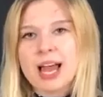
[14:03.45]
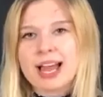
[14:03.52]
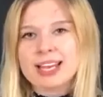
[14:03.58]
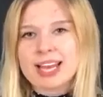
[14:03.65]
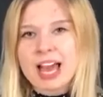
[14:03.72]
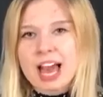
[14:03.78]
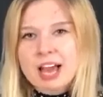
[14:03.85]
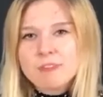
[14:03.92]

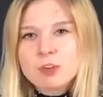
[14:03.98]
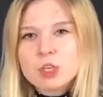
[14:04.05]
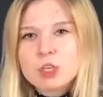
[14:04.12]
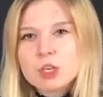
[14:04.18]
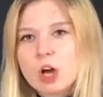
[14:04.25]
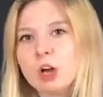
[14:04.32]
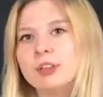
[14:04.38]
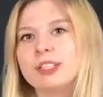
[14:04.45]
And have
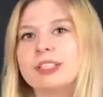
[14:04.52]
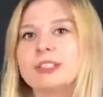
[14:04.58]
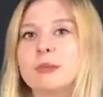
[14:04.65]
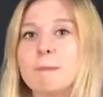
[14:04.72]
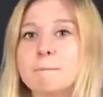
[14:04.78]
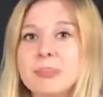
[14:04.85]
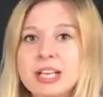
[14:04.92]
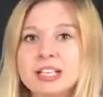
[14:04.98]
you known that
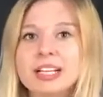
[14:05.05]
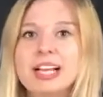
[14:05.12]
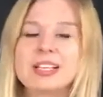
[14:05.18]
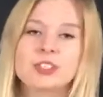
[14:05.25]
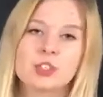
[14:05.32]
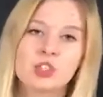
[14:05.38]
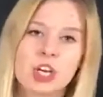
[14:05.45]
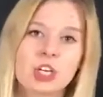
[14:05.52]
the milk
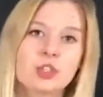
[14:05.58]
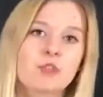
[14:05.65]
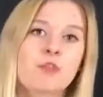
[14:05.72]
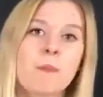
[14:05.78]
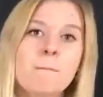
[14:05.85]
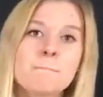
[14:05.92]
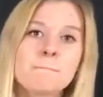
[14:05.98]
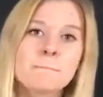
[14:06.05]
has a charge
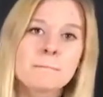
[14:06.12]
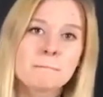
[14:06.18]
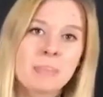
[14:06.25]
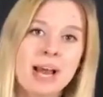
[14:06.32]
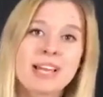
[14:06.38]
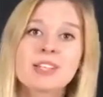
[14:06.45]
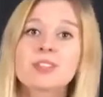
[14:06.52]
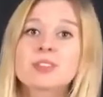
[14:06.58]
of
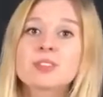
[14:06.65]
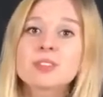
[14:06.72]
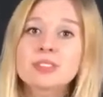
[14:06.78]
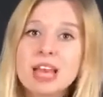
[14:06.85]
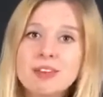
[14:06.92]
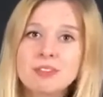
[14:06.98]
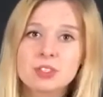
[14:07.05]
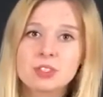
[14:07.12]

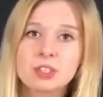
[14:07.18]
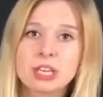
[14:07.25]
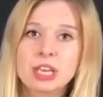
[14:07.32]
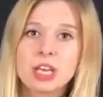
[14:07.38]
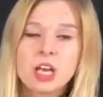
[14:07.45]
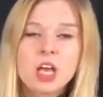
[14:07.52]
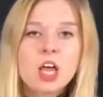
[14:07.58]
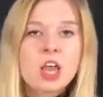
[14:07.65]

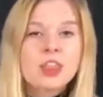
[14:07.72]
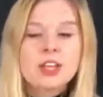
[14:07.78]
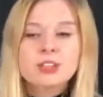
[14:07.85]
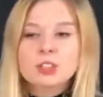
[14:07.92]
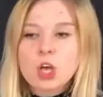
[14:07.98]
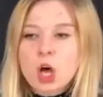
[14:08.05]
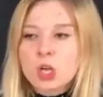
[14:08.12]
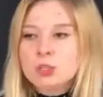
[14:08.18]
-70?
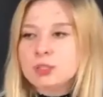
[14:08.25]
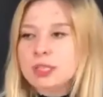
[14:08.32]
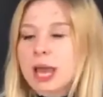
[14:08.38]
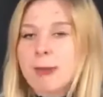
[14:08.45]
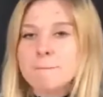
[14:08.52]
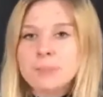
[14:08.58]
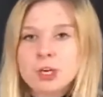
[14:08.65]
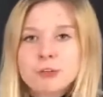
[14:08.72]
That's also
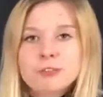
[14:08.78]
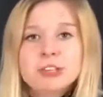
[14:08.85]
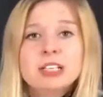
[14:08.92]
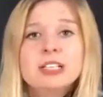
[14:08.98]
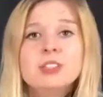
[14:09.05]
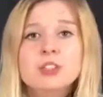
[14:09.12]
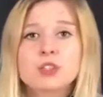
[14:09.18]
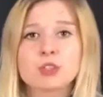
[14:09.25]
a
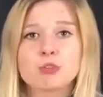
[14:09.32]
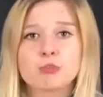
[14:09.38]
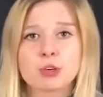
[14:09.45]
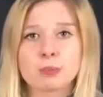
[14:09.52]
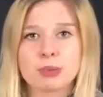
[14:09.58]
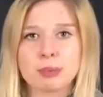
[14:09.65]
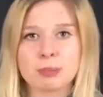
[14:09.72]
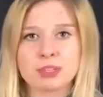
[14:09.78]
perfect condition
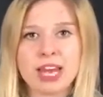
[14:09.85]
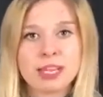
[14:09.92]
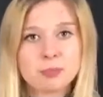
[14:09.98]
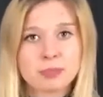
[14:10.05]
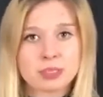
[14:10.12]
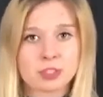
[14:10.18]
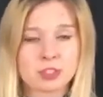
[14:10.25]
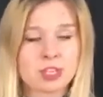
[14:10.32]
for a baby.
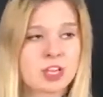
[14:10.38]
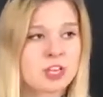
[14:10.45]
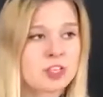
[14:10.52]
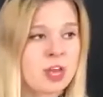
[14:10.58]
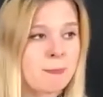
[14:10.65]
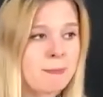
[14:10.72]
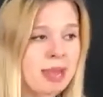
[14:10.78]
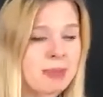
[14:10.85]
That means that
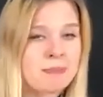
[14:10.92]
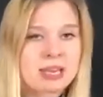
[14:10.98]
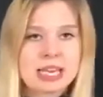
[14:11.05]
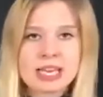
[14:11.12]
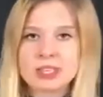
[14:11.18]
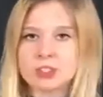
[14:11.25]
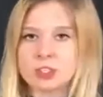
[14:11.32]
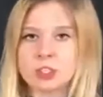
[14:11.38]
the
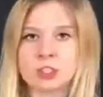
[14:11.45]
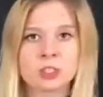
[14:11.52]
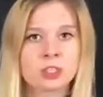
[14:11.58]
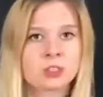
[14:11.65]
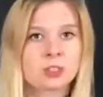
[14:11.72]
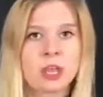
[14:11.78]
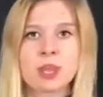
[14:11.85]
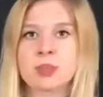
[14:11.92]
baby isn't
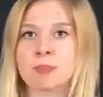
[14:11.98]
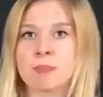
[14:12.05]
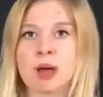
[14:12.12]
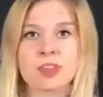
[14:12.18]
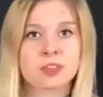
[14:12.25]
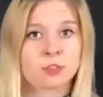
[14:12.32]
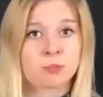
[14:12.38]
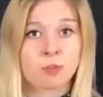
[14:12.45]
this in
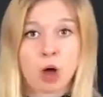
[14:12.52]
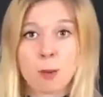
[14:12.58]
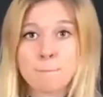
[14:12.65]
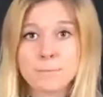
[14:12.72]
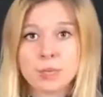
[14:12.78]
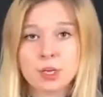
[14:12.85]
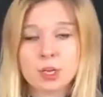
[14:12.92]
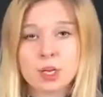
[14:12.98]
mother's
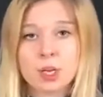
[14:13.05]
womb.